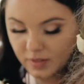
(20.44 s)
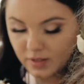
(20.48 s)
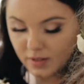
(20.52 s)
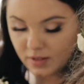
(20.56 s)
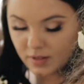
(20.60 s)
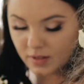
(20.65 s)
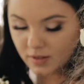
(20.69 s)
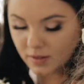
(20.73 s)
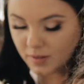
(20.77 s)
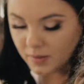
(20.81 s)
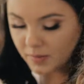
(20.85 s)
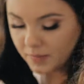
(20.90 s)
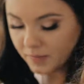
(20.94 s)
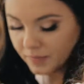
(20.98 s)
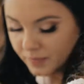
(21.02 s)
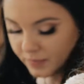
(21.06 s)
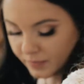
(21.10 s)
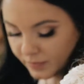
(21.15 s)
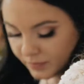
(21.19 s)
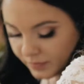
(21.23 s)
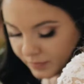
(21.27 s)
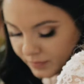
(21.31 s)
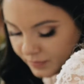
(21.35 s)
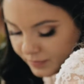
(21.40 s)

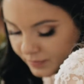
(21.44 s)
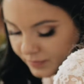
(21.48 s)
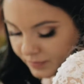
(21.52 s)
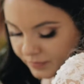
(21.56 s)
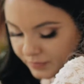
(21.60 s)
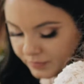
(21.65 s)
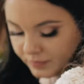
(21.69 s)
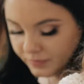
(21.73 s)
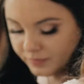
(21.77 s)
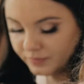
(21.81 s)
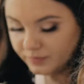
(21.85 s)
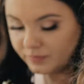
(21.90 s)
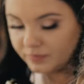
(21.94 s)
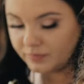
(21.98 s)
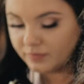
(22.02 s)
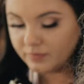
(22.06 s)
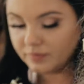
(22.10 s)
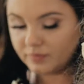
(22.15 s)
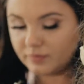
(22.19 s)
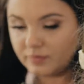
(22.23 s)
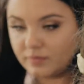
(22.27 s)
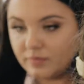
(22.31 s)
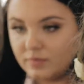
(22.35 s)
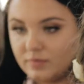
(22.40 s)

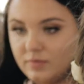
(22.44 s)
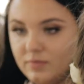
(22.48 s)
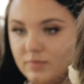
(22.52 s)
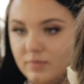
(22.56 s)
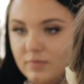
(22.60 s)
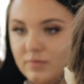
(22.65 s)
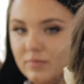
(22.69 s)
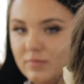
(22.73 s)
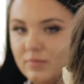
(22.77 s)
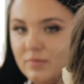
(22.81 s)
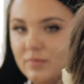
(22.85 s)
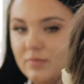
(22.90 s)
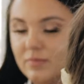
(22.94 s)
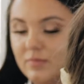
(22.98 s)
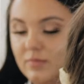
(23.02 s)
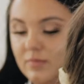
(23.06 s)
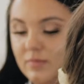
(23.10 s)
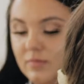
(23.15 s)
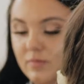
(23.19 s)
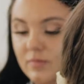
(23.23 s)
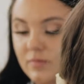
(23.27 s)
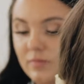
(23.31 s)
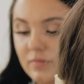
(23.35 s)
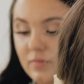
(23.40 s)

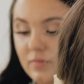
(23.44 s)
The person shown says nothing.